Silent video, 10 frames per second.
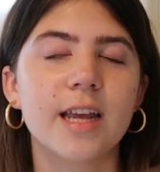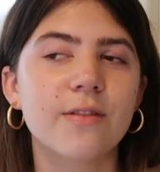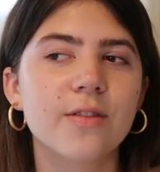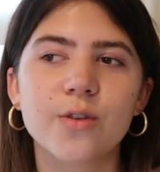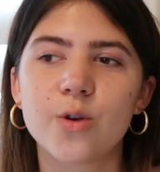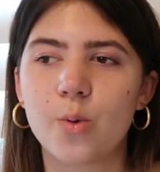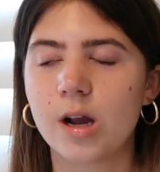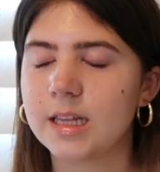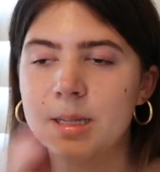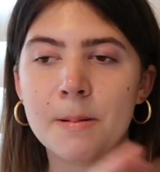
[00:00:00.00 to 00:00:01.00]
Even if you're
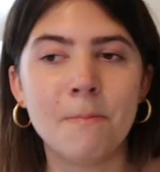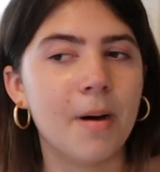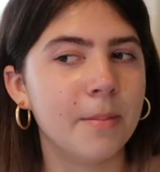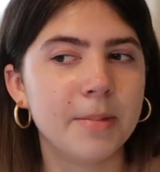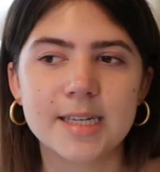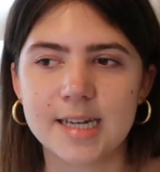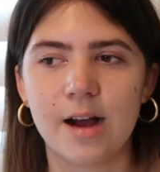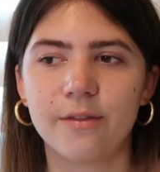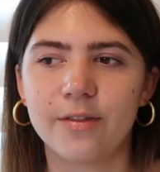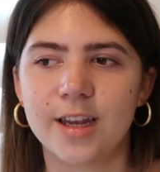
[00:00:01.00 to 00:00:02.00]
wearing like the bummiest
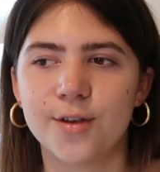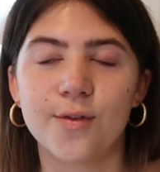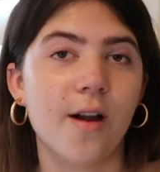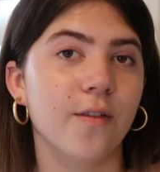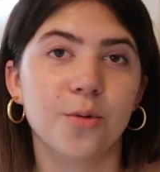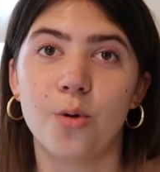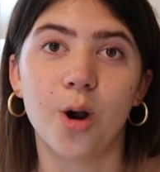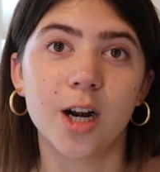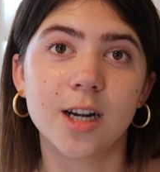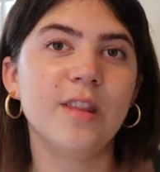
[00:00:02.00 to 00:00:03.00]
outfit you've ever worn,